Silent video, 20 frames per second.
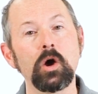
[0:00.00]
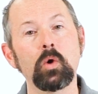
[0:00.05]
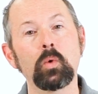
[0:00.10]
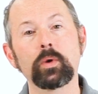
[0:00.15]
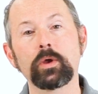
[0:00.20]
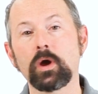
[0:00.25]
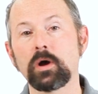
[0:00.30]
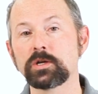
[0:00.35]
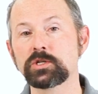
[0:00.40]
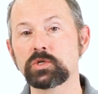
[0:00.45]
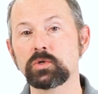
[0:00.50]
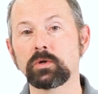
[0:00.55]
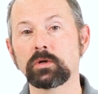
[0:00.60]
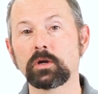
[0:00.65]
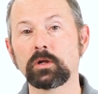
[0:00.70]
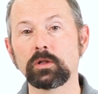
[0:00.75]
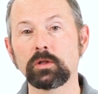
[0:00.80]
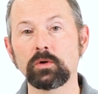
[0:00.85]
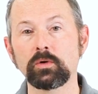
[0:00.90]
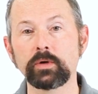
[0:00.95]
We also
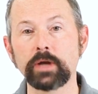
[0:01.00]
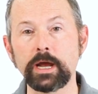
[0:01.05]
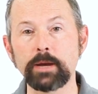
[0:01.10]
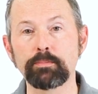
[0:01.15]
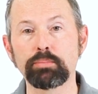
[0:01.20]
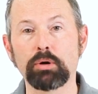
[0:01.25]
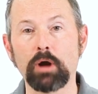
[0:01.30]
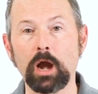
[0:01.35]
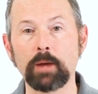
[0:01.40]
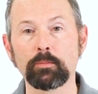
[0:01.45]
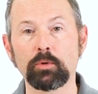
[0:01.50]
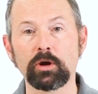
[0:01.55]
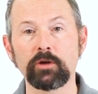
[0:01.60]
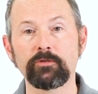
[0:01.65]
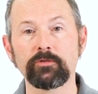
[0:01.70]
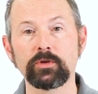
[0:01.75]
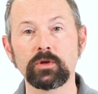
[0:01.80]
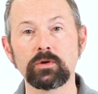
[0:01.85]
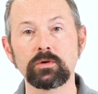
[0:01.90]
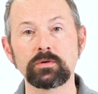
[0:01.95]
include a primary
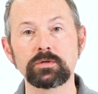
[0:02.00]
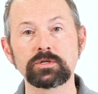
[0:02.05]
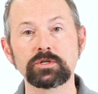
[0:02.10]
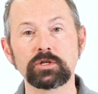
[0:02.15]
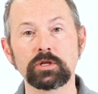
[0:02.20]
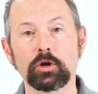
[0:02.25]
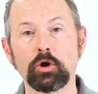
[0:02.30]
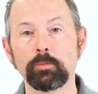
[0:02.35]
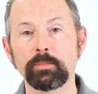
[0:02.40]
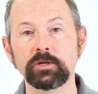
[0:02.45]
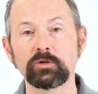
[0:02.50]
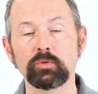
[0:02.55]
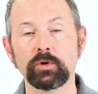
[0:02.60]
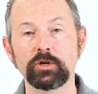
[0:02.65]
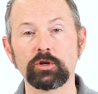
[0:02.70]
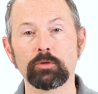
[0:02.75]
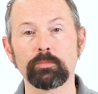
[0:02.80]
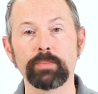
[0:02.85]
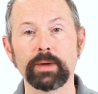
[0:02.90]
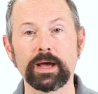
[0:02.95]
fuse to go
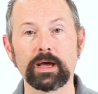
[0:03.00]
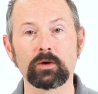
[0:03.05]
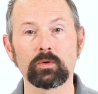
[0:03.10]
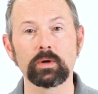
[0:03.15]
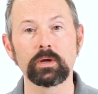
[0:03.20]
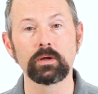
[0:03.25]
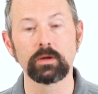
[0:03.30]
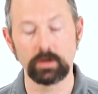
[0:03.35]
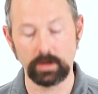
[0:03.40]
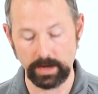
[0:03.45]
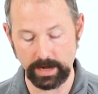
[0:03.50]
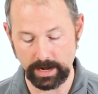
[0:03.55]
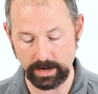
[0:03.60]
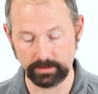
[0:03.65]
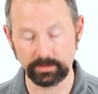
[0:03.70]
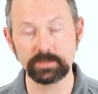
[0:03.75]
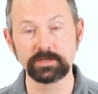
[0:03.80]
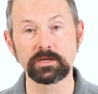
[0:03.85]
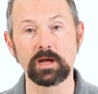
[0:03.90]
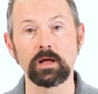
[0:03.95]
between your battery
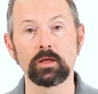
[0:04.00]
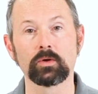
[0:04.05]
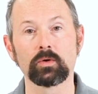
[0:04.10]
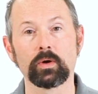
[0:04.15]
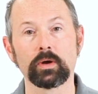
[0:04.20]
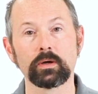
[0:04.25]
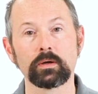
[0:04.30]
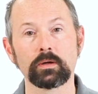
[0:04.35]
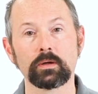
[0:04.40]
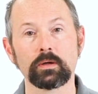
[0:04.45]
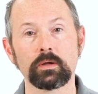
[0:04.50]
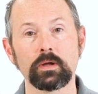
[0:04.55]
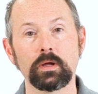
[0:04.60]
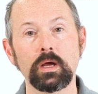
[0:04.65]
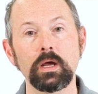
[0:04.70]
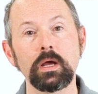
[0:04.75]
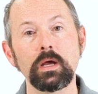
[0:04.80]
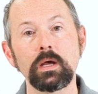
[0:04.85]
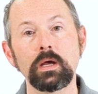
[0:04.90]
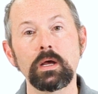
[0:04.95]
and the solenoid.
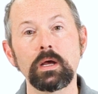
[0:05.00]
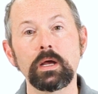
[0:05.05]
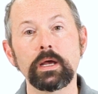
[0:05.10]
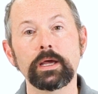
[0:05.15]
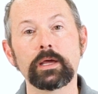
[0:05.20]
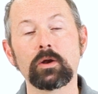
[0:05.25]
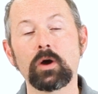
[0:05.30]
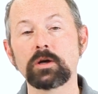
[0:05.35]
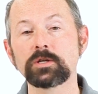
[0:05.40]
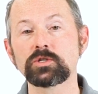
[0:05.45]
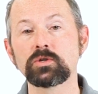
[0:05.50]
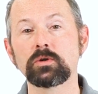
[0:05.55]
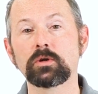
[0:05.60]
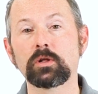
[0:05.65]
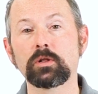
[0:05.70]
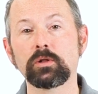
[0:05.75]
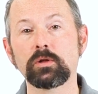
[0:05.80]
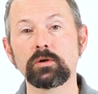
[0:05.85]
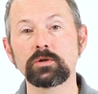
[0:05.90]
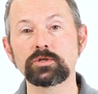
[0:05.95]
It also
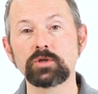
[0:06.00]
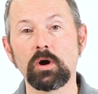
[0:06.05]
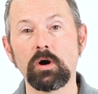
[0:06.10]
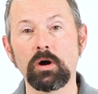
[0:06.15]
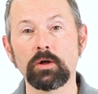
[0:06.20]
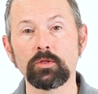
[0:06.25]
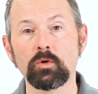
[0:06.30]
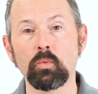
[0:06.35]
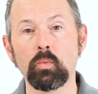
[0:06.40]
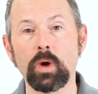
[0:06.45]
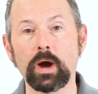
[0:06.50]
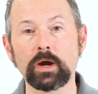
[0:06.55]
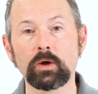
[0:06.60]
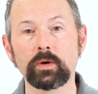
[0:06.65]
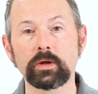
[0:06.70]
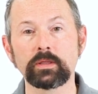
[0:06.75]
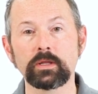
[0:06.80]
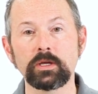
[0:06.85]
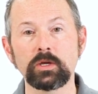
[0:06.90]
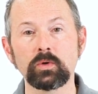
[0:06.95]
includes all the
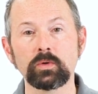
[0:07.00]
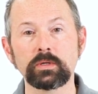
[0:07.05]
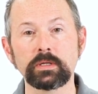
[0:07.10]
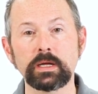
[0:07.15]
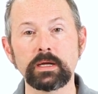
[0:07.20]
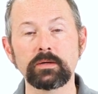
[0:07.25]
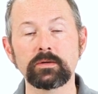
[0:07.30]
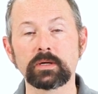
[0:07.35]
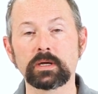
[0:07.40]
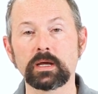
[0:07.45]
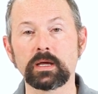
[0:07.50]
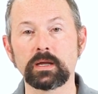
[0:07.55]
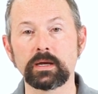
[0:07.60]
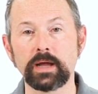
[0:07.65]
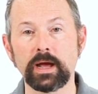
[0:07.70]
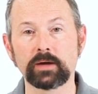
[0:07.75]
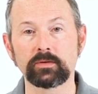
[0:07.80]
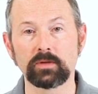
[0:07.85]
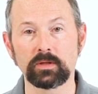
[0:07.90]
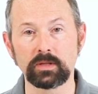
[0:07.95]
wiring that you would need to
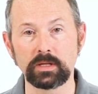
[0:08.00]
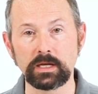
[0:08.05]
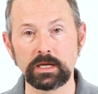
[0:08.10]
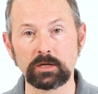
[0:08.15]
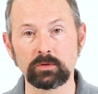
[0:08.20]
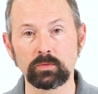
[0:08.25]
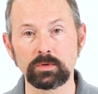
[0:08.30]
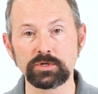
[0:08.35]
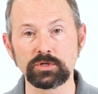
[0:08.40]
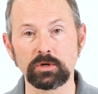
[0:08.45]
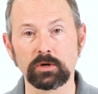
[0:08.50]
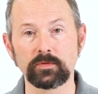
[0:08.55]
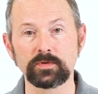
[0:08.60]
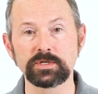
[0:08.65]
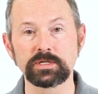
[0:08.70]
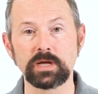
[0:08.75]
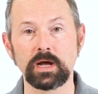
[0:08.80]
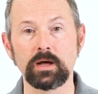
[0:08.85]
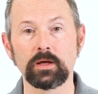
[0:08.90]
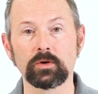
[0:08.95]
connect the inRESERVE
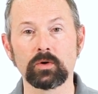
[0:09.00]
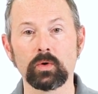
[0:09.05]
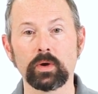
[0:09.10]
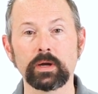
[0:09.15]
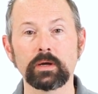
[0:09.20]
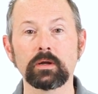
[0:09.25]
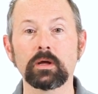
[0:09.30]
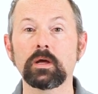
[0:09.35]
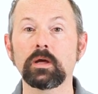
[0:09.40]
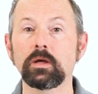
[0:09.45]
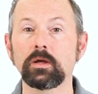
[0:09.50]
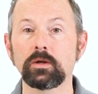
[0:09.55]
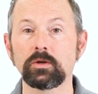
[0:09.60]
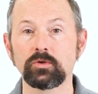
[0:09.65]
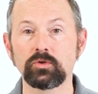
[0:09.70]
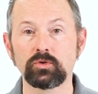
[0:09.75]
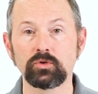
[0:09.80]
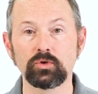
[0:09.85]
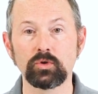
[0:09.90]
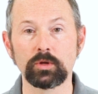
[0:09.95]
solenoid
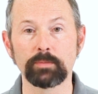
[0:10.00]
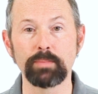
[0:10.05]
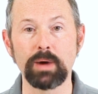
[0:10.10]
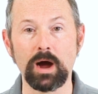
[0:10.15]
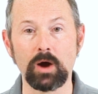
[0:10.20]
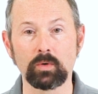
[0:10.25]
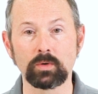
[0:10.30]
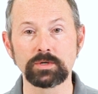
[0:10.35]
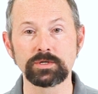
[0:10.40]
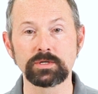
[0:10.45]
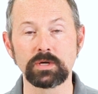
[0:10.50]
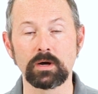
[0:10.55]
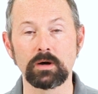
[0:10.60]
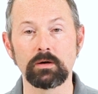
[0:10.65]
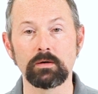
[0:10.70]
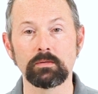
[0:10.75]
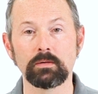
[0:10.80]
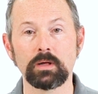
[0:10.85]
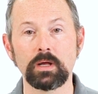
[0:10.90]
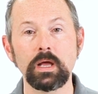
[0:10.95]
to the power
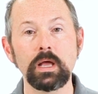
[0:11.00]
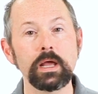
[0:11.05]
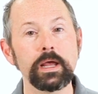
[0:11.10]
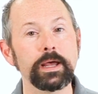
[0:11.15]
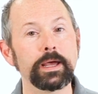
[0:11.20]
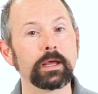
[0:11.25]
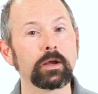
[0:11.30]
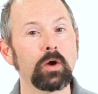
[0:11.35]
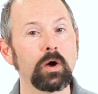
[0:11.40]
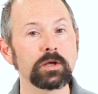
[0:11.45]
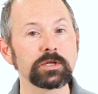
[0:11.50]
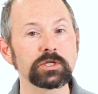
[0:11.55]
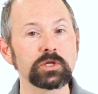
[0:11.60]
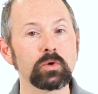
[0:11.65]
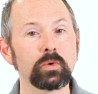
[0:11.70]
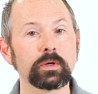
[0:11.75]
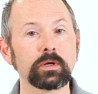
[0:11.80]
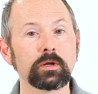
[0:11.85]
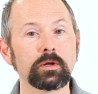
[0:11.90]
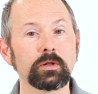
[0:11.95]
cell. It
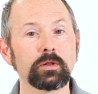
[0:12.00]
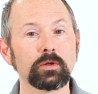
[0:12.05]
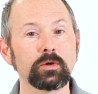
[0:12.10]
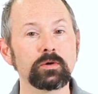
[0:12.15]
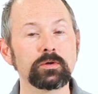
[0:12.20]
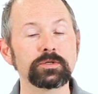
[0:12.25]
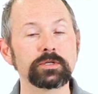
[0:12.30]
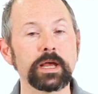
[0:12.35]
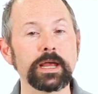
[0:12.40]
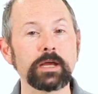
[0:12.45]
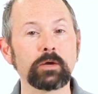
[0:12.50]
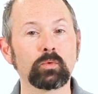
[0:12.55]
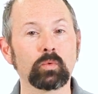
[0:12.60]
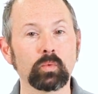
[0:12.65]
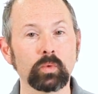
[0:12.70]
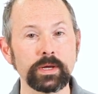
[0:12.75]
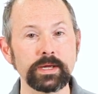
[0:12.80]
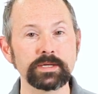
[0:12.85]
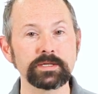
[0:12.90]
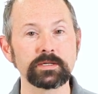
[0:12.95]
also includes a
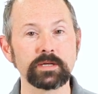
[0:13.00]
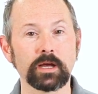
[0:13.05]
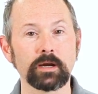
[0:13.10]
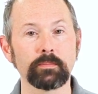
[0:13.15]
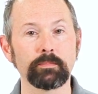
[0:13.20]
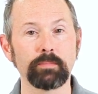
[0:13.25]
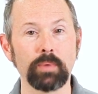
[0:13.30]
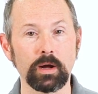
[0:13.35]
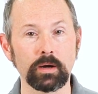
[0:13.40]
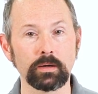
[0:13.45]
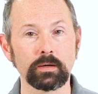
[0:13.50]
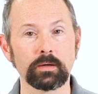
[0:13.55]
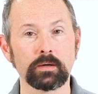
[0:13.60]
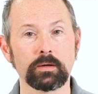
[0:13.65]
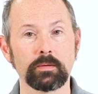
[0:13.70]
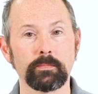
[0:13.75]
reset button.